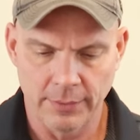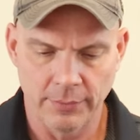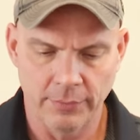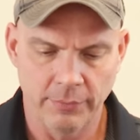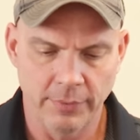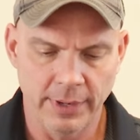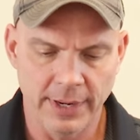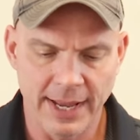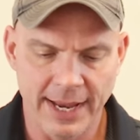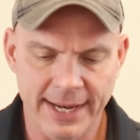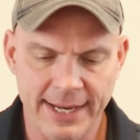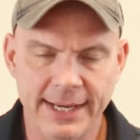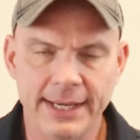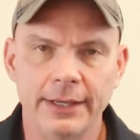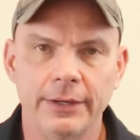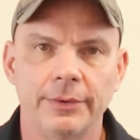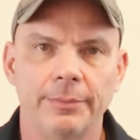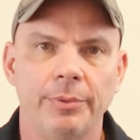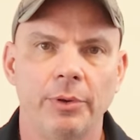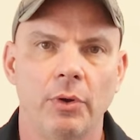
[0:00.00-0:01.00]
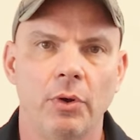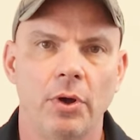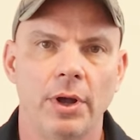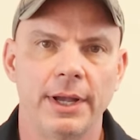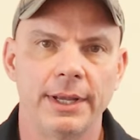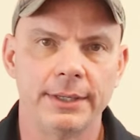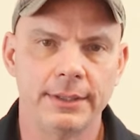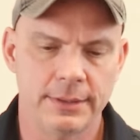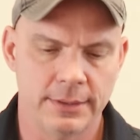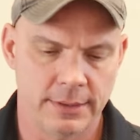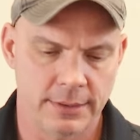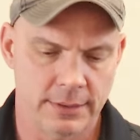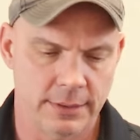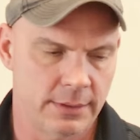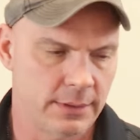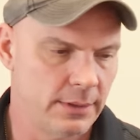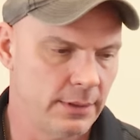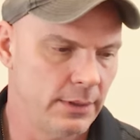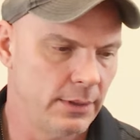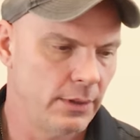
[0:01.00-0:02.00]
what I hit upon
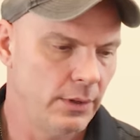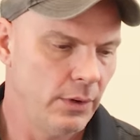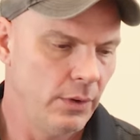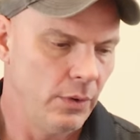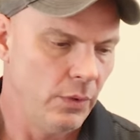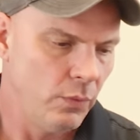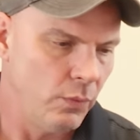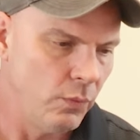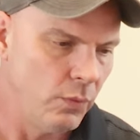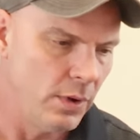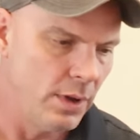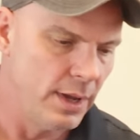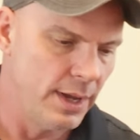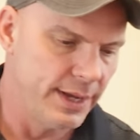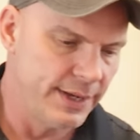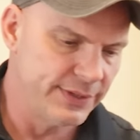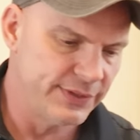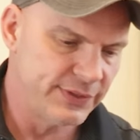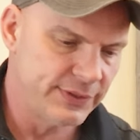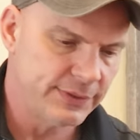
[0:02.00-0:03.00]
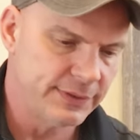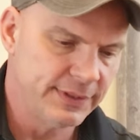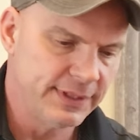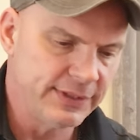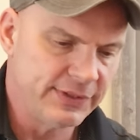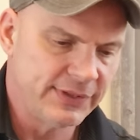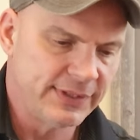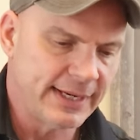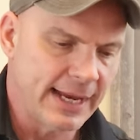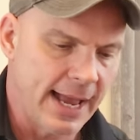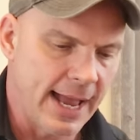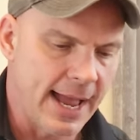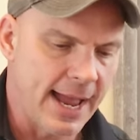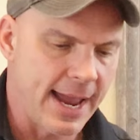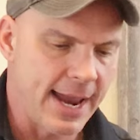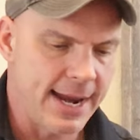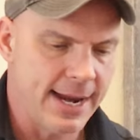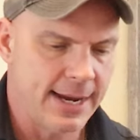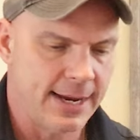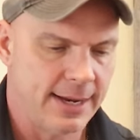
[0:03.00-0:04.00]
was this
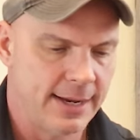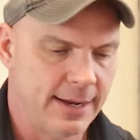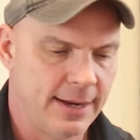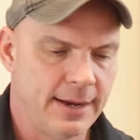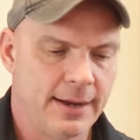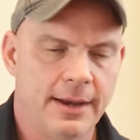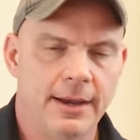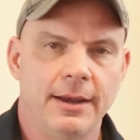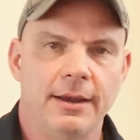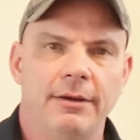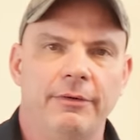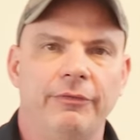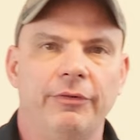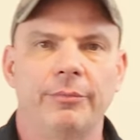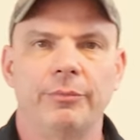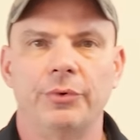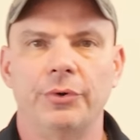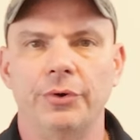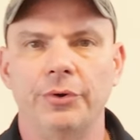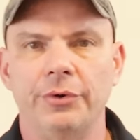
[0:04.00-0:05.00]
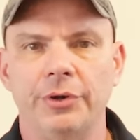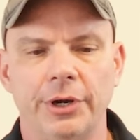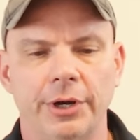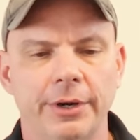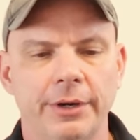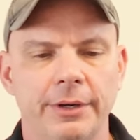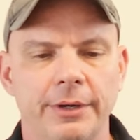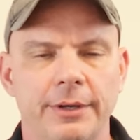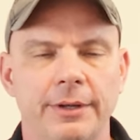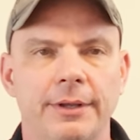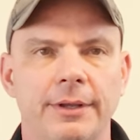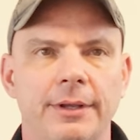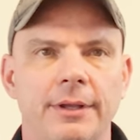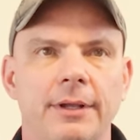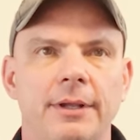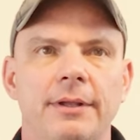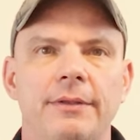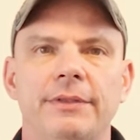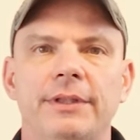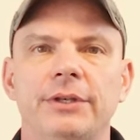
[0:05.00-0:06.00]
guy from Ruger,
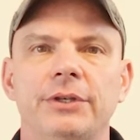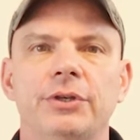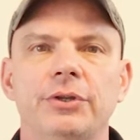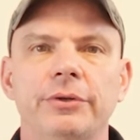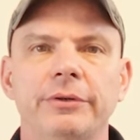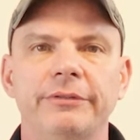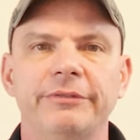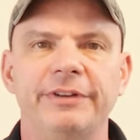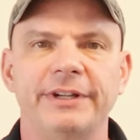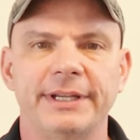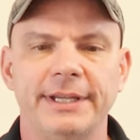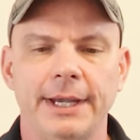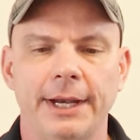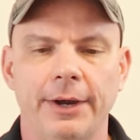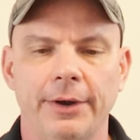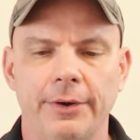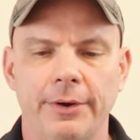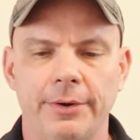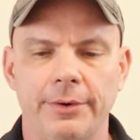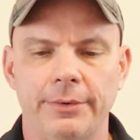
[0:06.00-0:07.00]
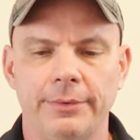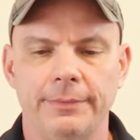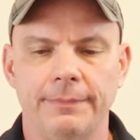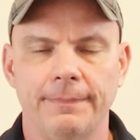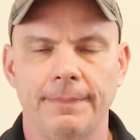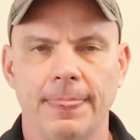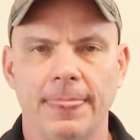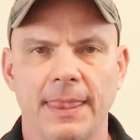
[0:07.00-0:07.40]
the new Vaquero.